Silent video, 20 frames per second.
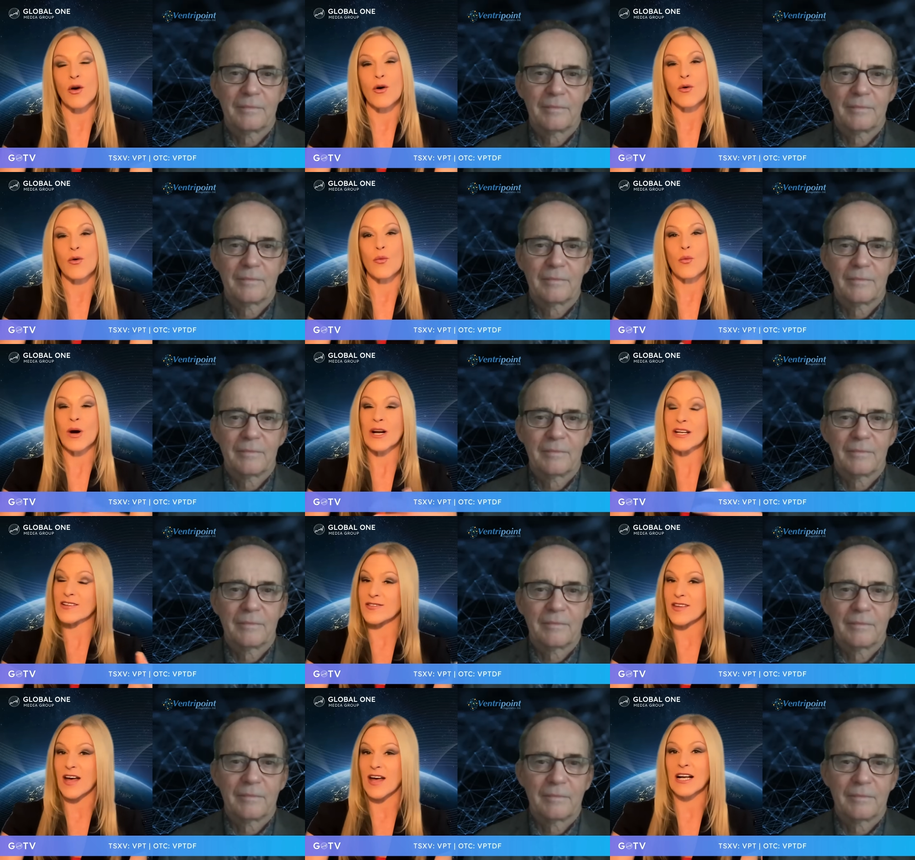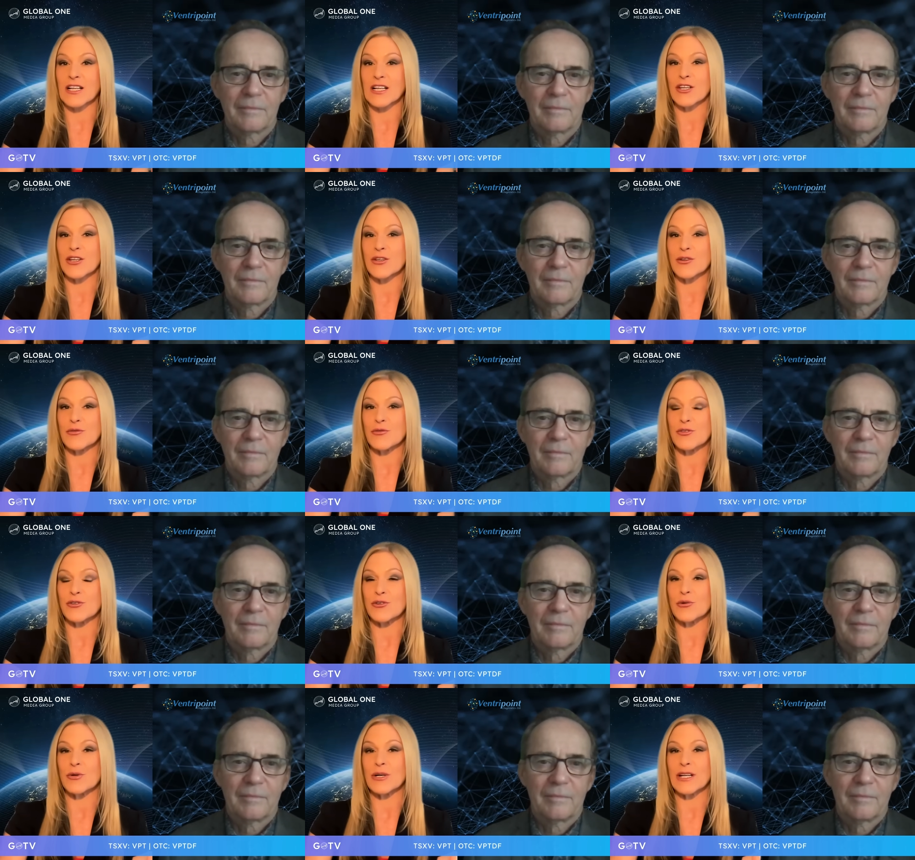Speaker 1: what exactly you
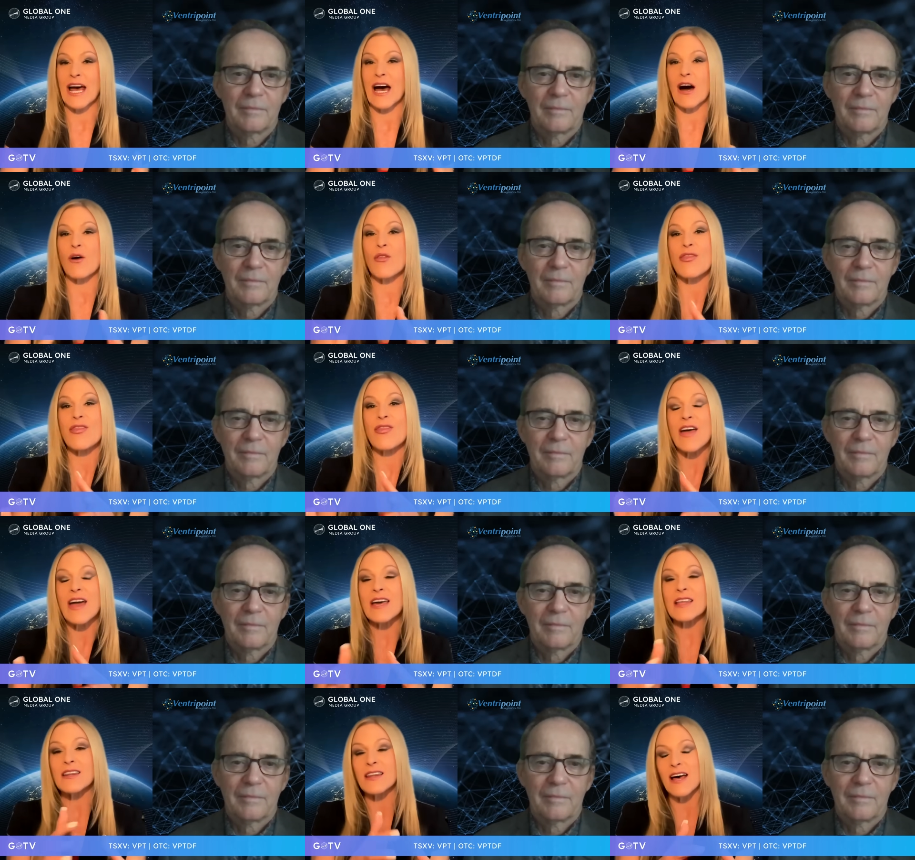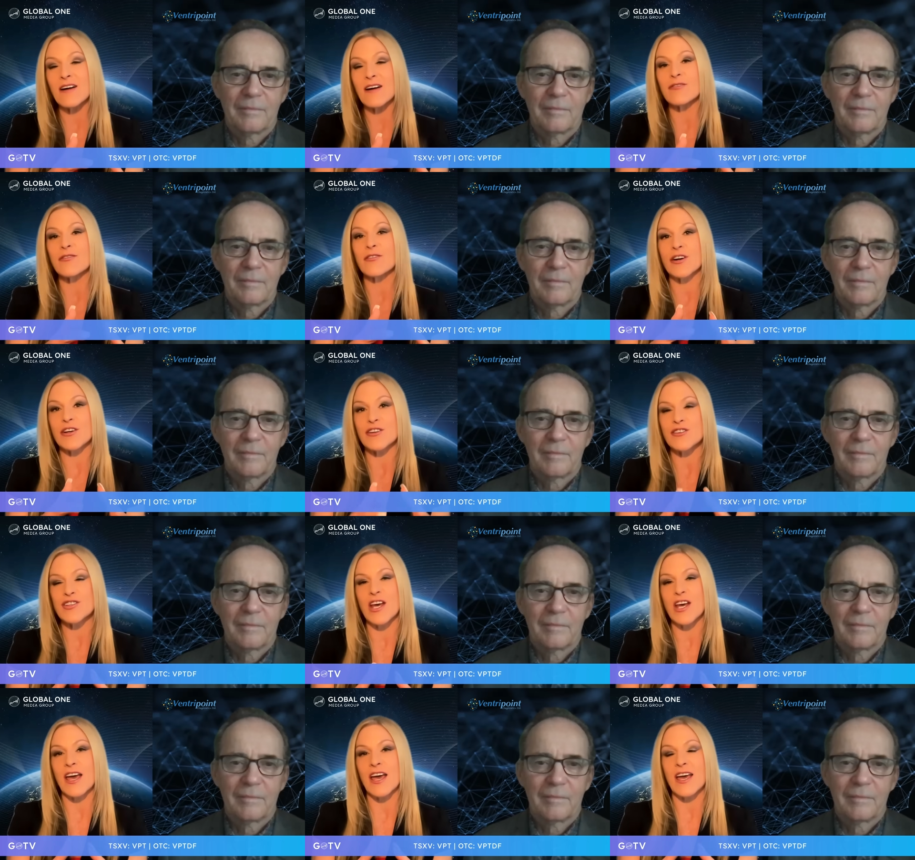do and how they leverage
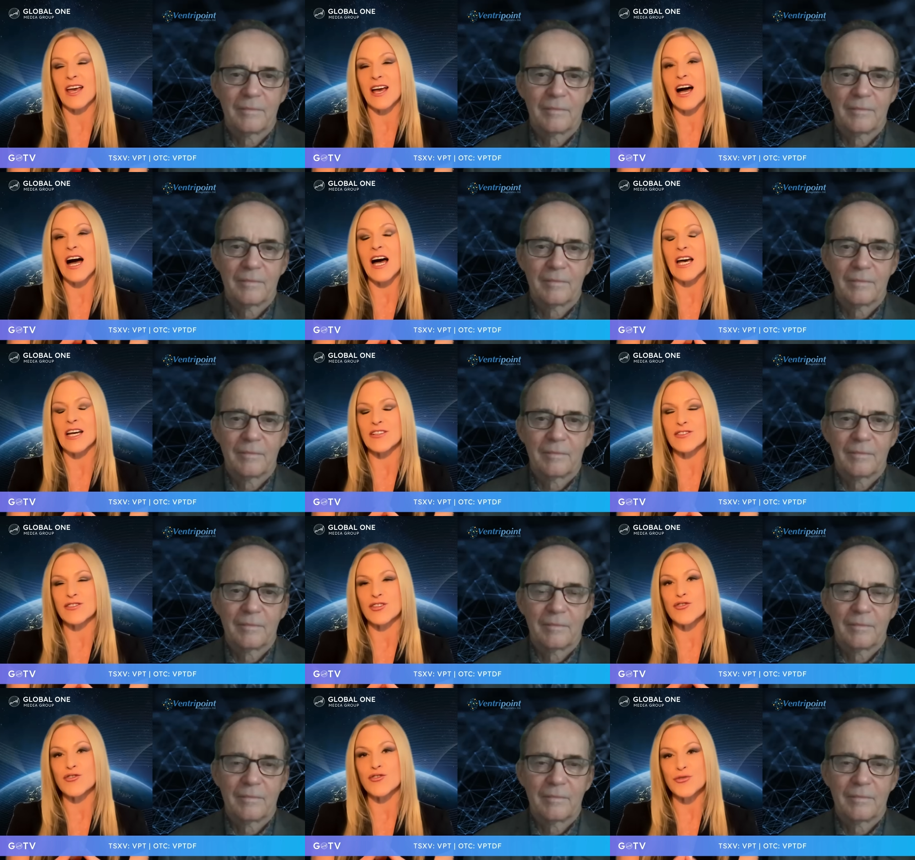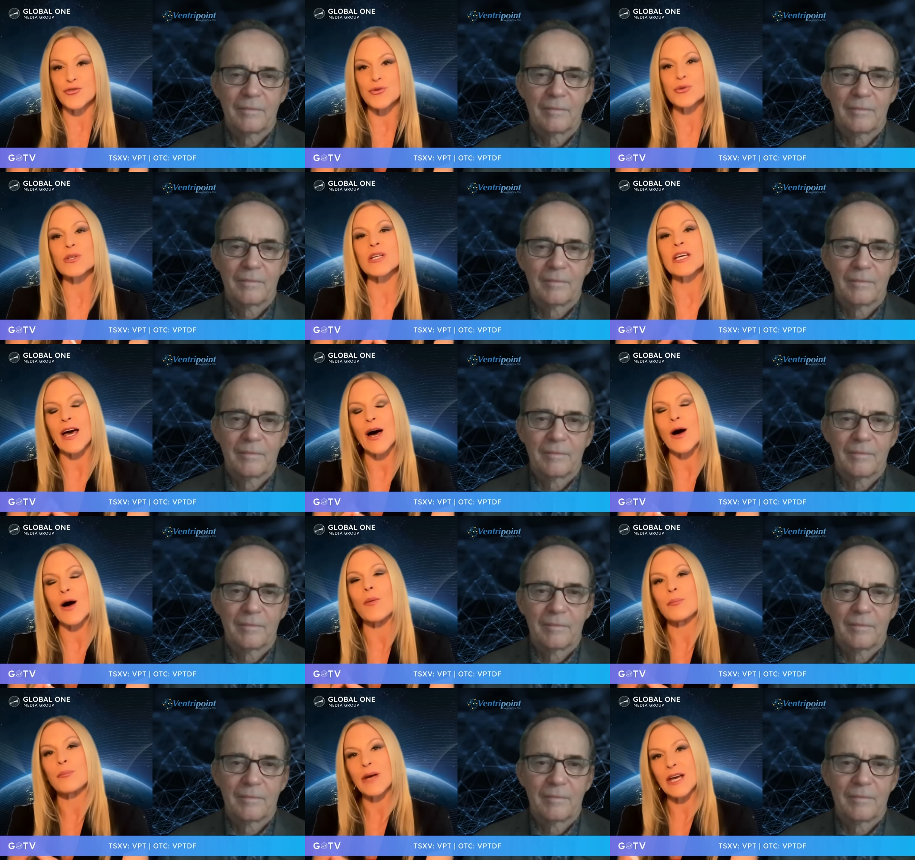AI to truly
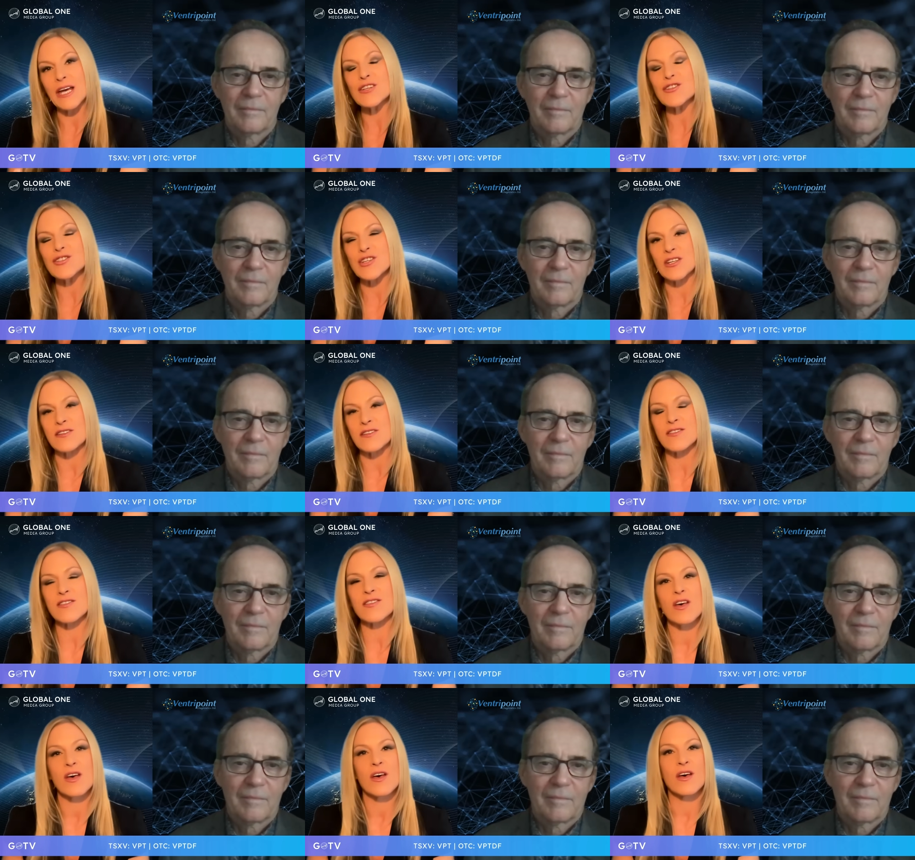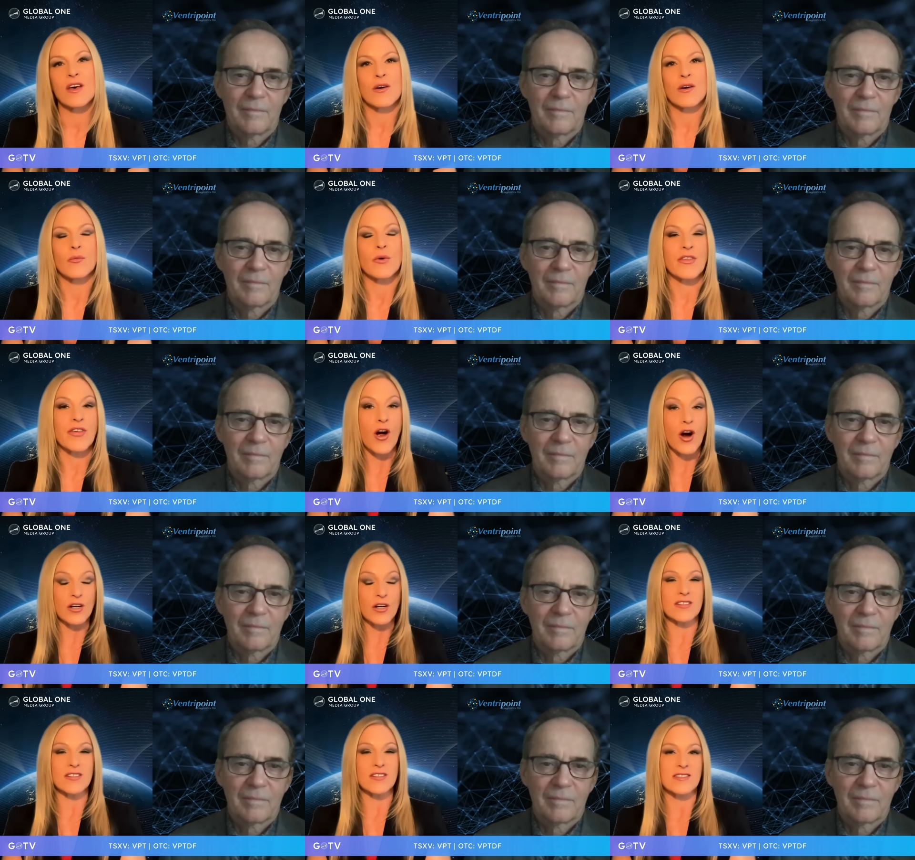help patients with
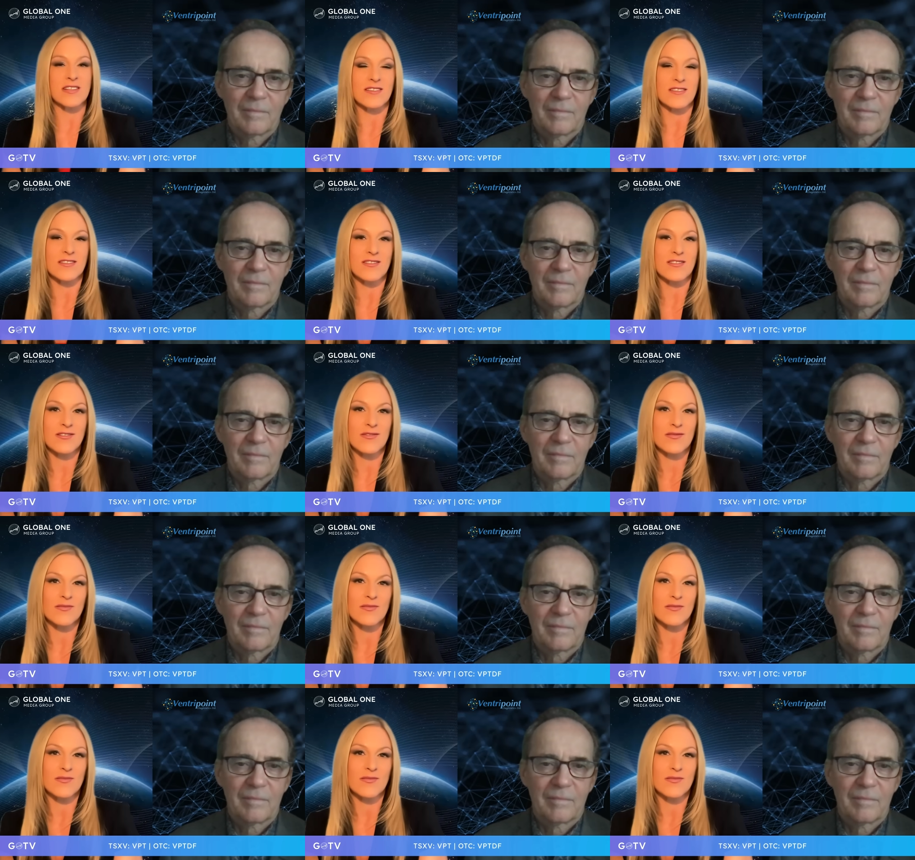heart disease.